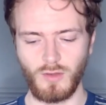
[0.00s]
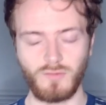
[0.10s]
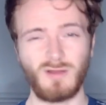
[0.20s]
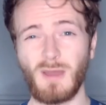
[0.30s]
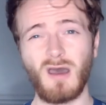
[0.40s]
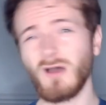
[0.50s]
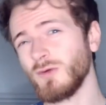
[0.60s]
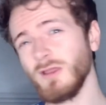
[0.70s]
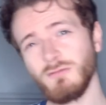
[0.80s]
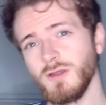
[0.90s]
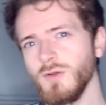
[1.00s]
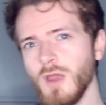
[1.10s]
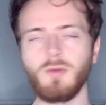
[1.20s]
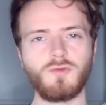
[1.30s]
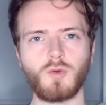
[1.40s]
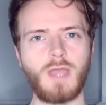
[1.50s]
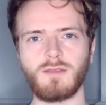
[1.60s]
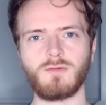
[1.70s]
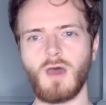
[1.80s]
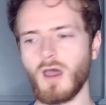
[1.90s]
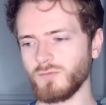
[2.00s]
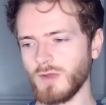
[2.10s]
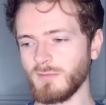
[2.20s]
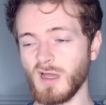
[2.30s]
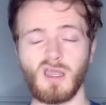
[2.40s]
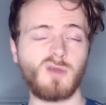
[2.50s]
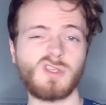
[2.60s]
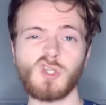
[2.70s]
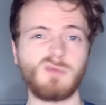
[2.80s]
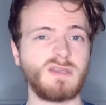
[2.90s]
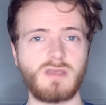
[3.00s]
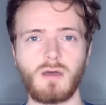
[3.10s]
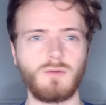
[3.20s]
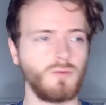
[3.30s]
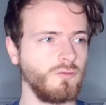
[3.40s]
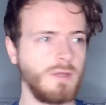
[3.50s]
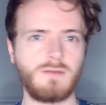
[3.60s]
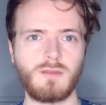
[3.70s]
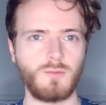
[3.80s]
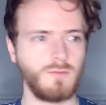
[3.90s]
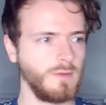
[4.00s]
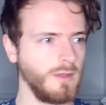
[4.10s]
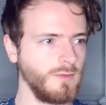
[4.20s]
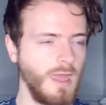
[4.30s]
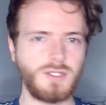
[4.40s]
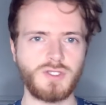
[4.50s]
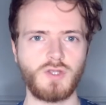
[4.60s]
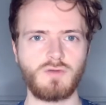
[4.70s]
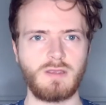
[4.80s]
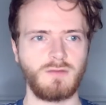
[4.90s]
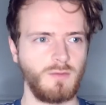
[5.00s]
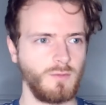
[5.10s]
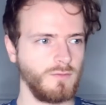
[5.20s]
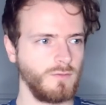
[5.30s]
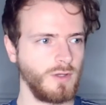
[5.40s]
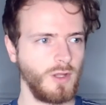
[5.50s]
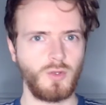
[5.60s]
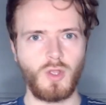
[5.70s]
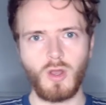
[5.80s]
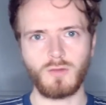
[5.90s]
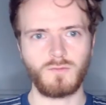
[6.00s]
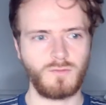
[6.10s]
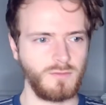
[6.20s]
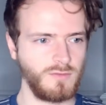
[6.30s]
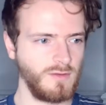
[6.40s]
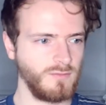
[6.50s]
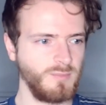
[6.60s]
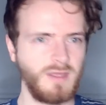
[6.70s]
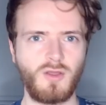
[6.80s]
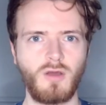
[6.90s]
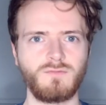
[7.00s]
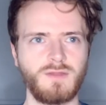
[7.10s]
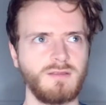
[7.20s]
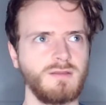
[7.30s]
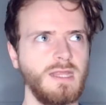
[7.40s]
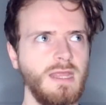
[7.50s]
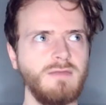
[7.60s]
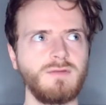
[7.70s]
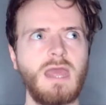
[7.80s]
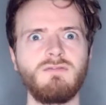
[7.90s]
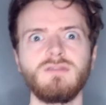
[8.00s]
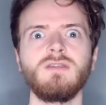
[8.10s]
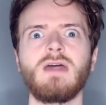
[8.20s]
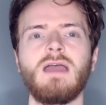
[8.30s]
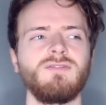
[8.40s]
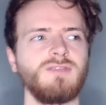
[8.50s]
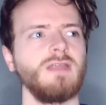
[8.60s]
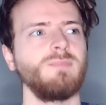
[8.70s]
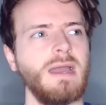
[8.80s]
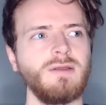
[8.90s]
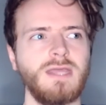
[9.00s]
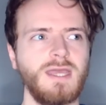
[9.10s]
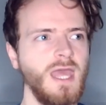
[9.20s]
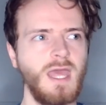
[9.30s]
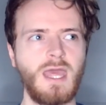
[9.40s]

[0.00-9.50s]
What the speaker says: until about halfway through. Up until getting to the halfway mark, I was enjoying myself. It was Greece. It was ancient Greece. It was, you know, gods and this big conflict. And even everything that I've said about it,